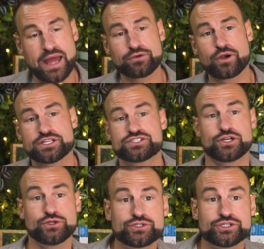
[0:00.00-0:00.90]
Panerai's
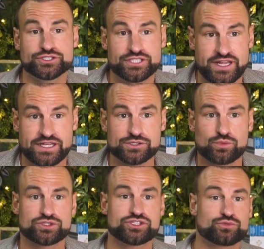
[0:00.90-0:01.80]
solution to
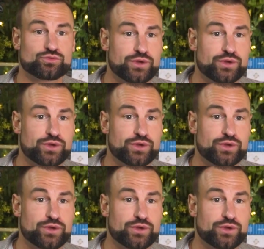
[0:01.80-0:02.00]
this was to